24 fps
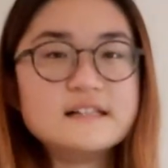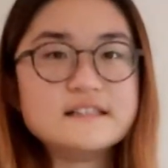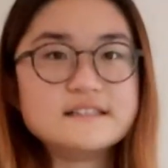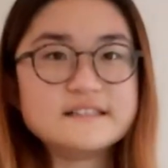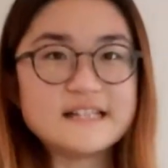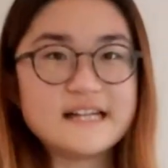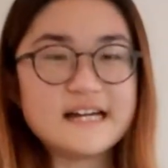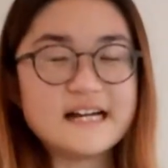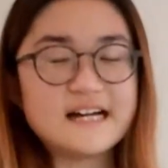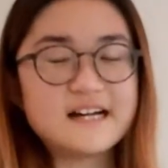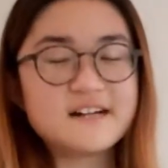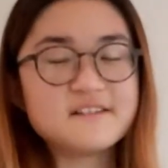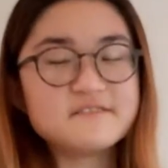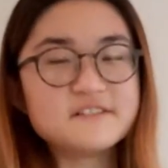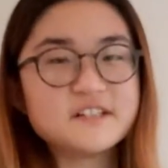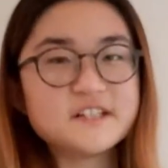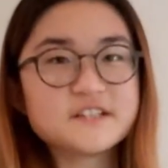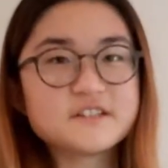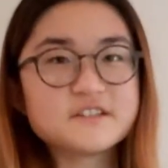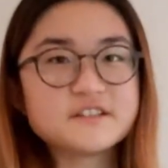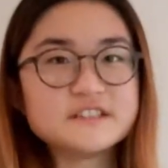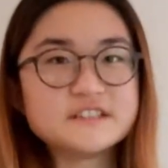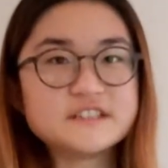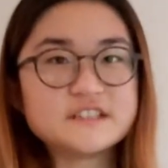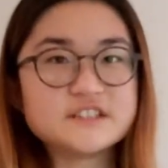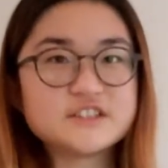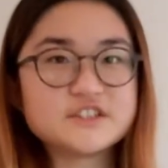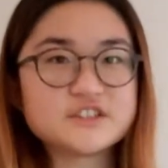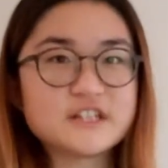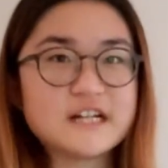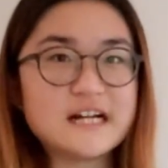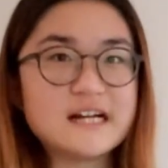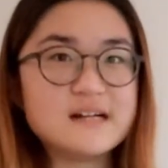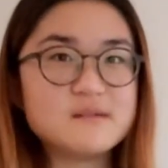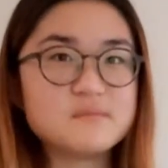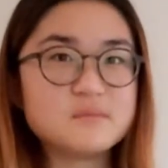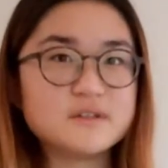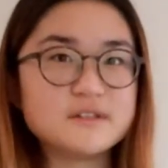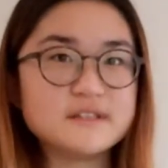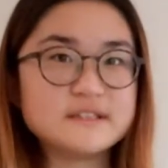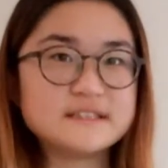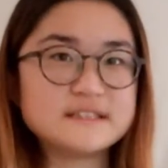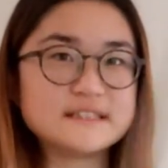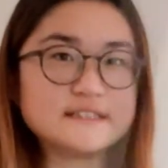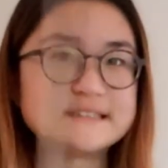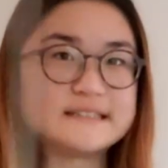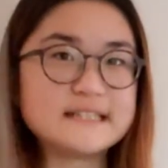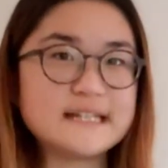Now we are going to try playing
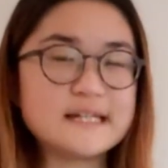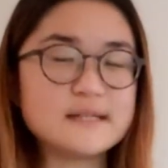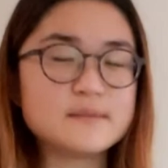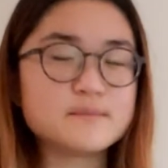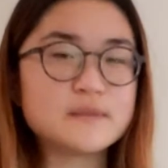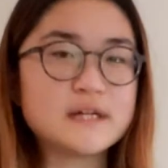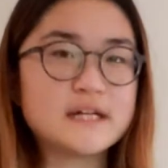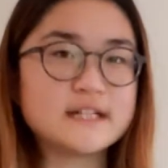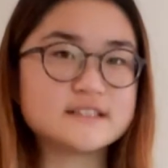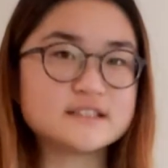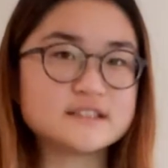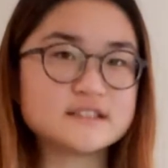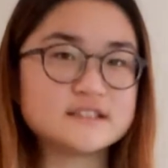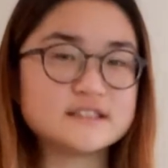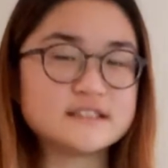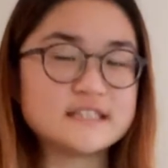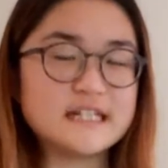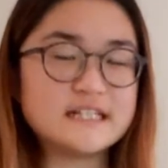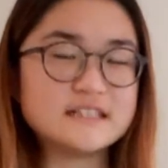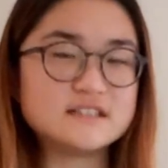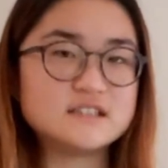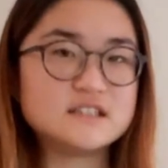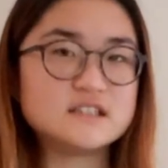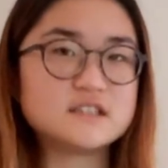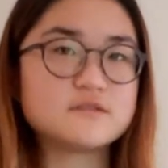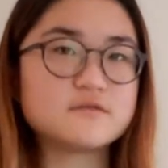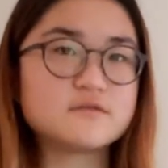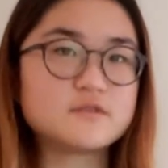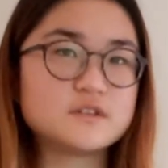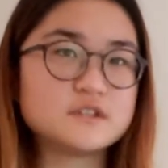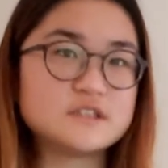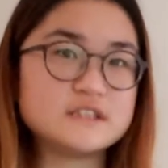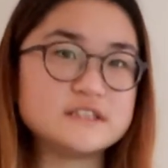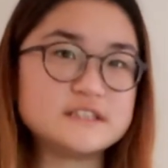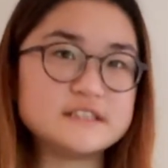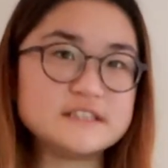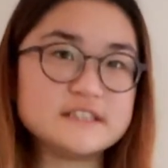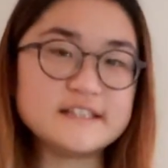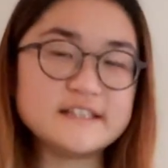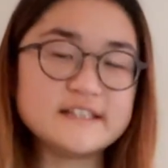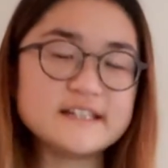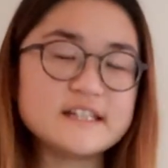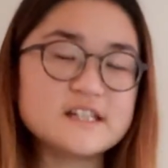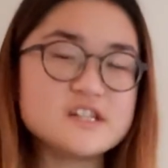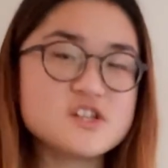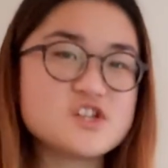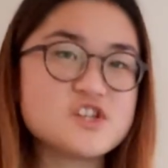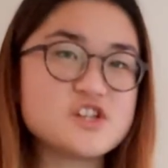the same exercises for the
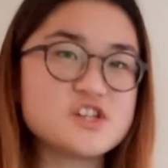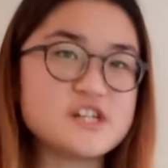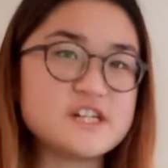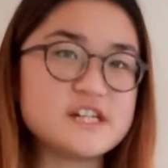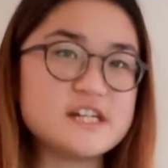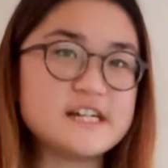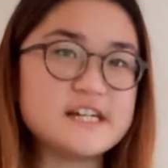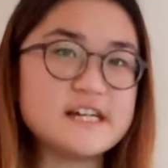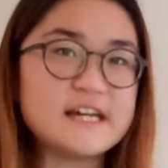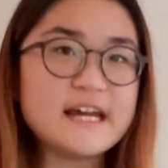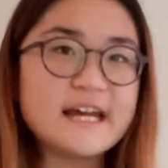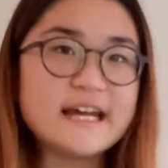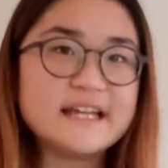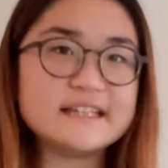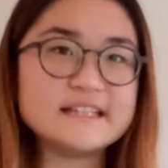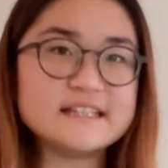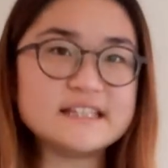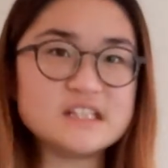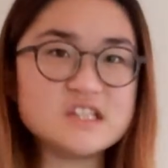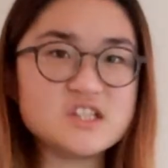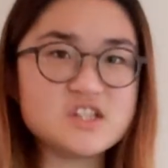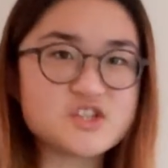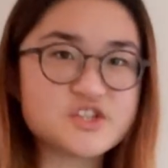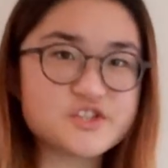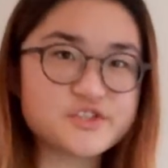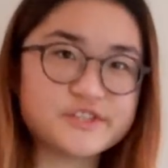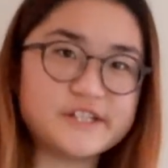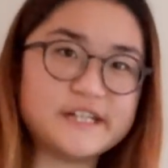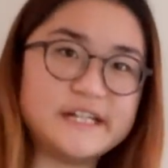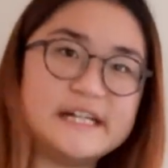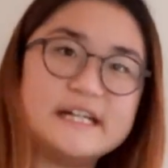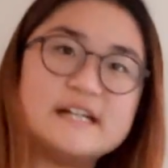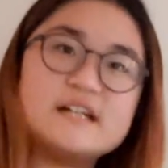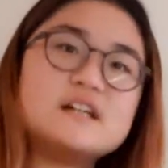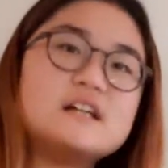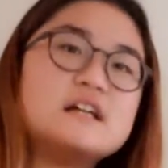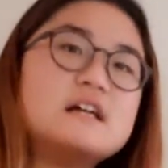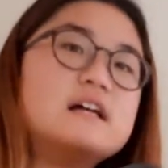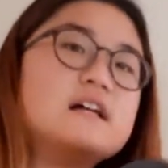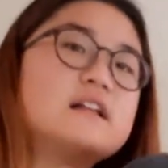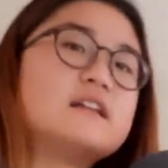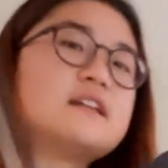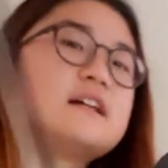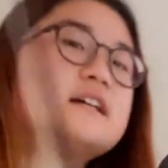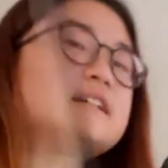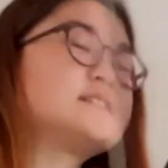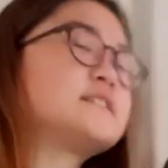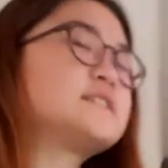D, G, and E string.
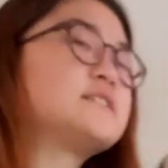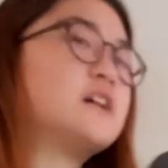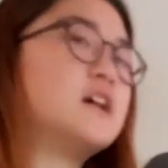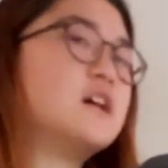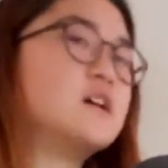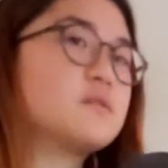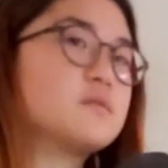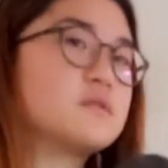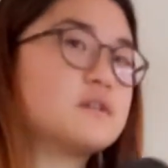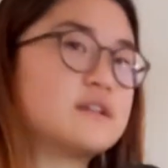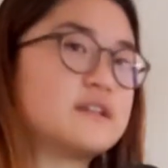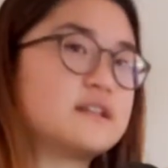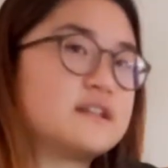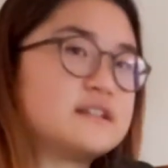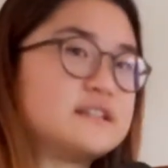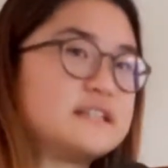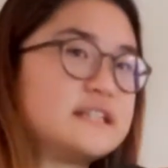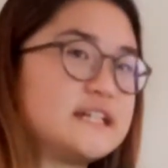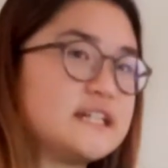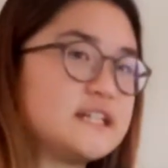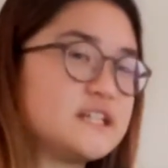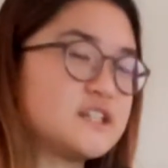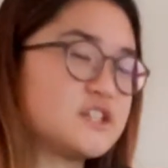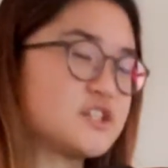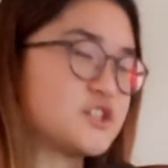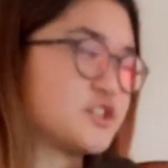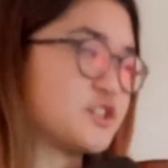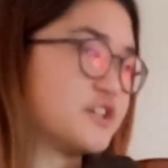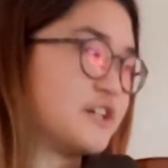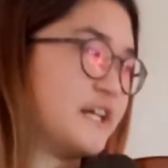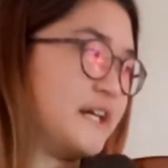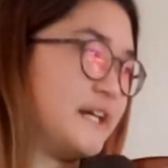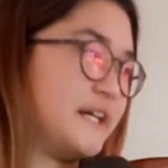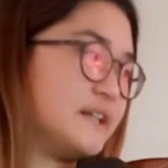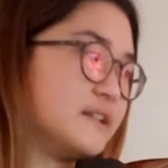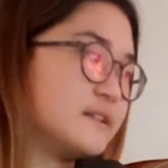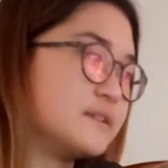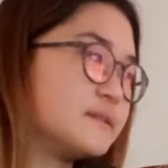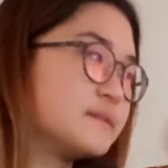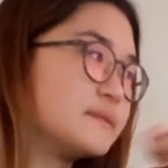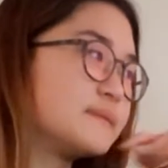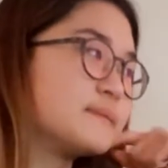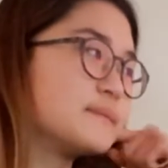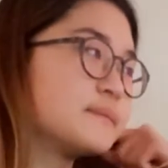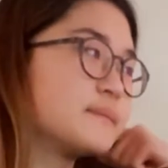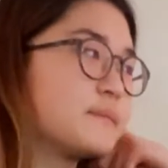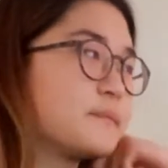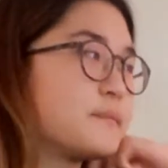Let's start with the D string.
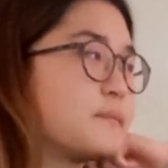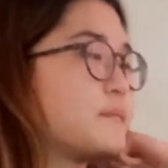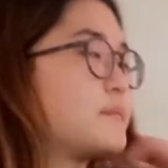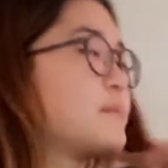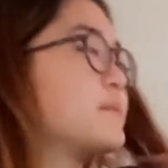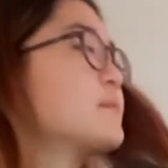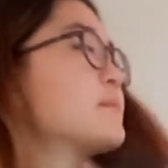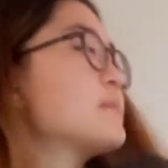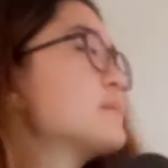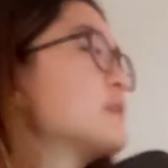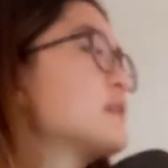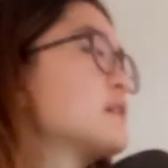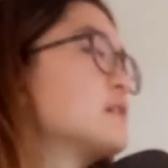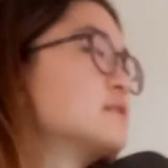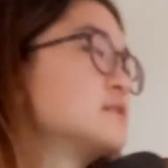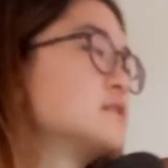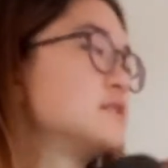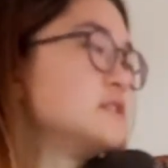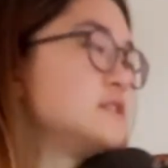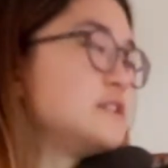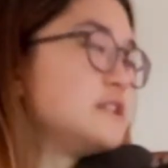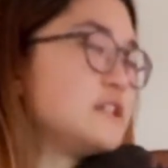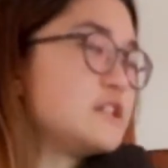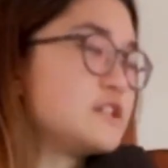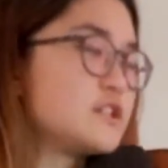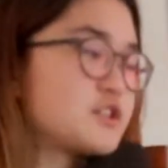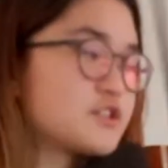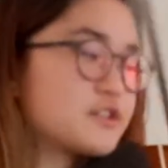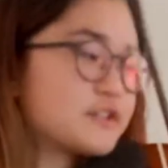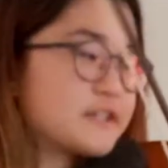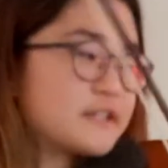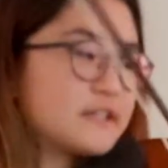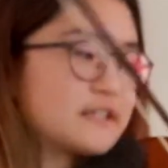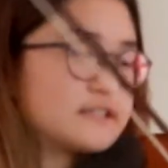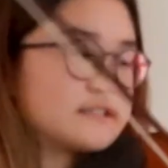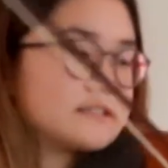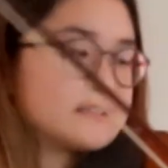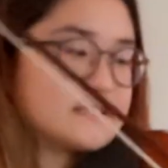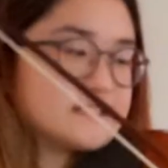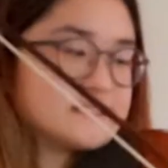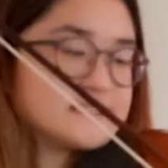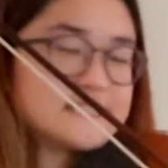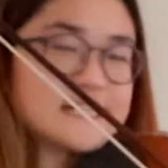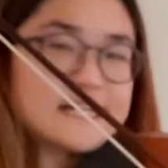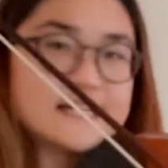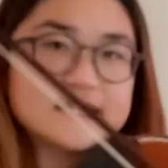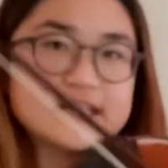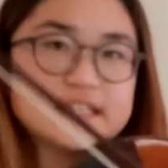So D string is the
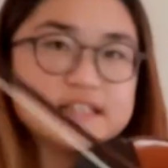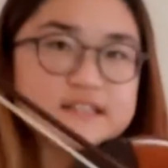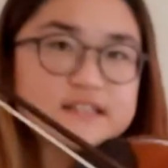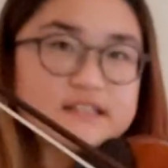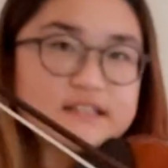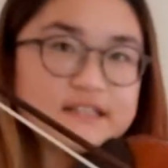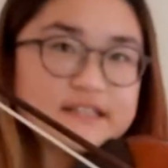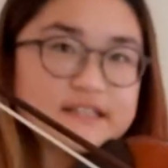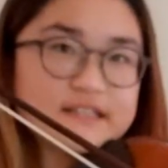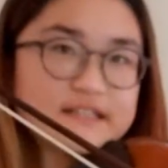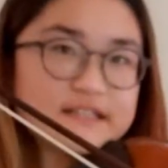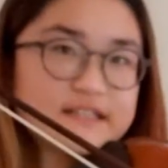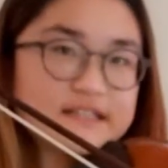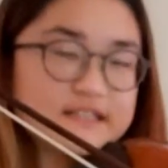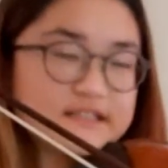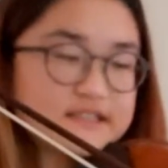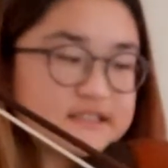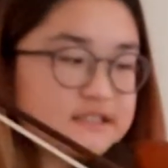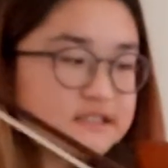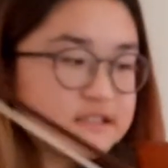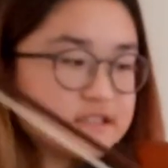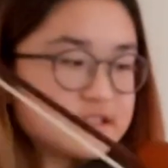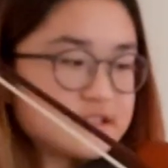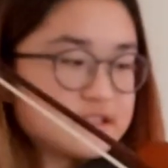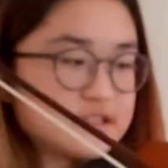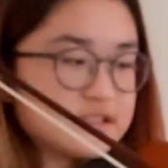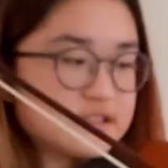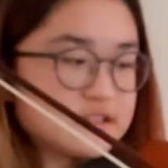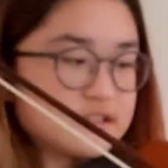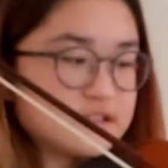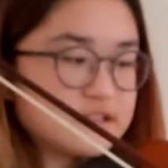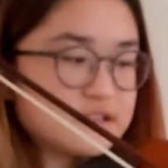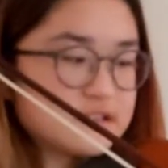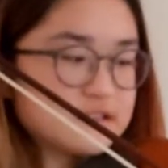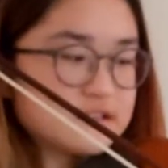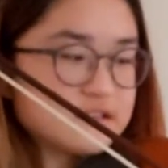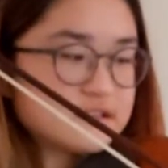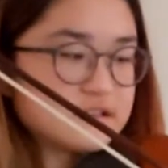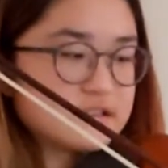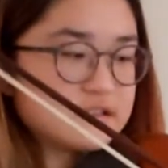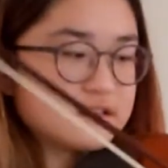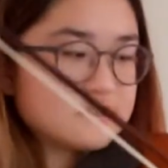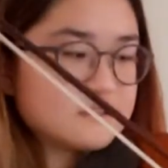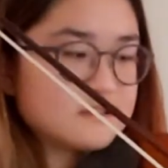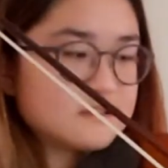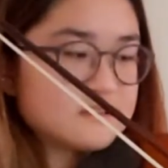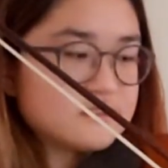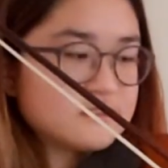second thickest
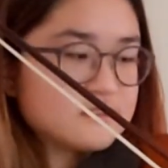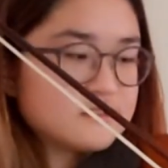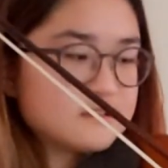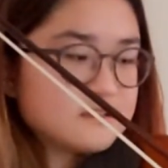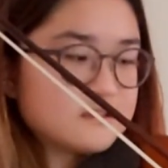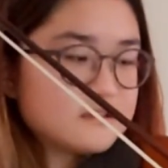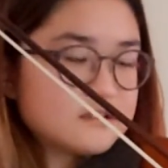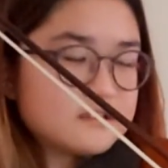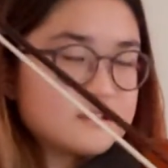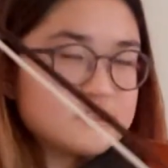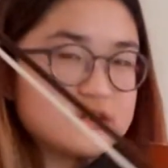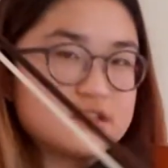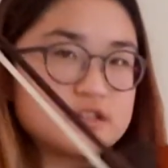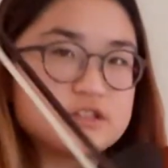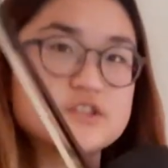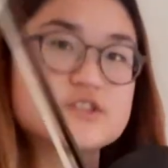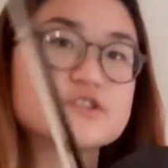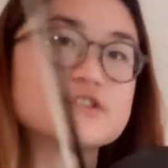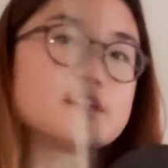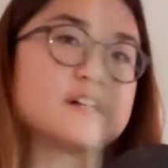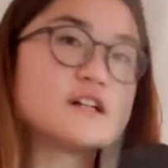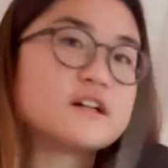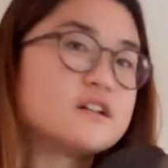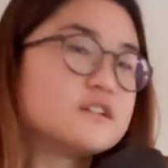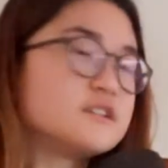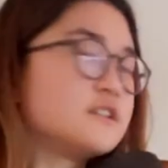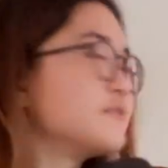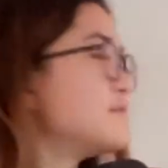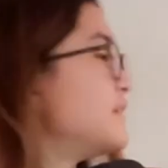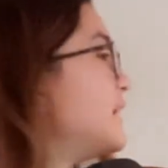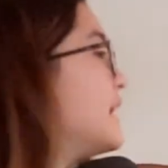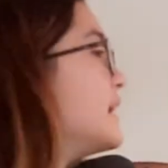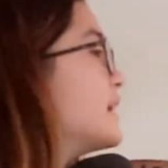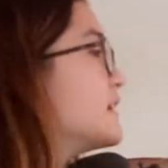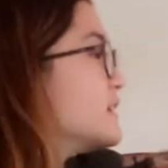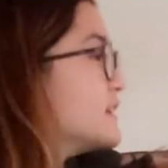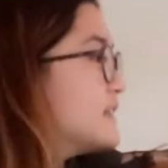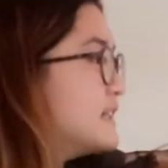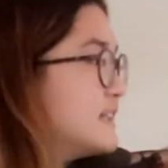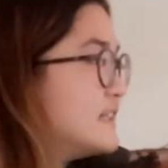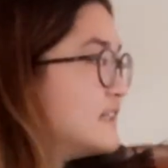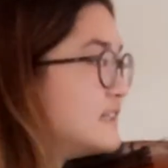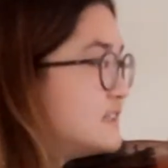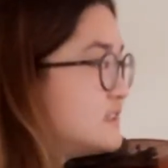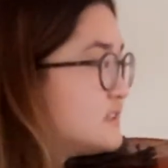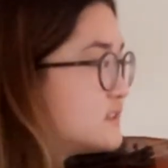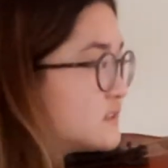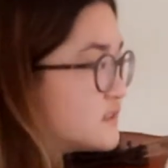string on your
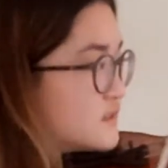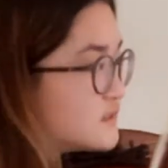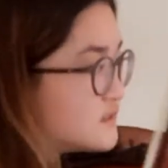violin.